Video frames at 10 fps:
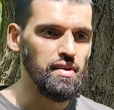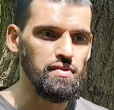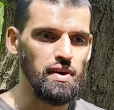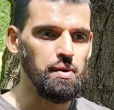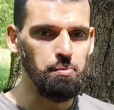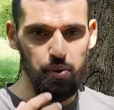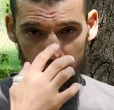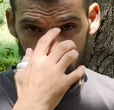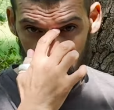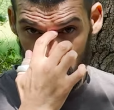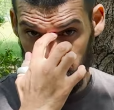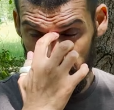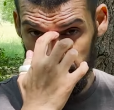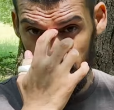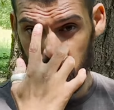very important to pay
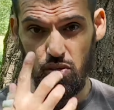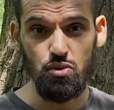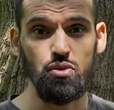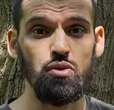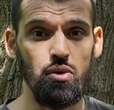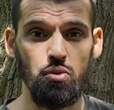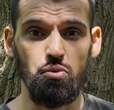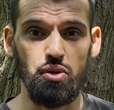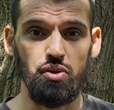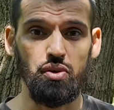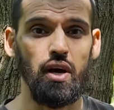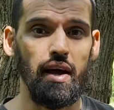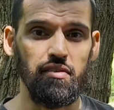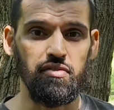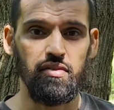attention to when you
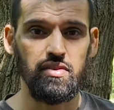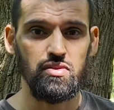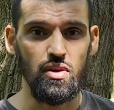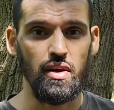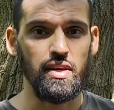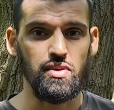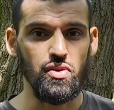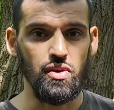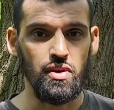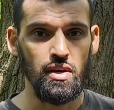have started your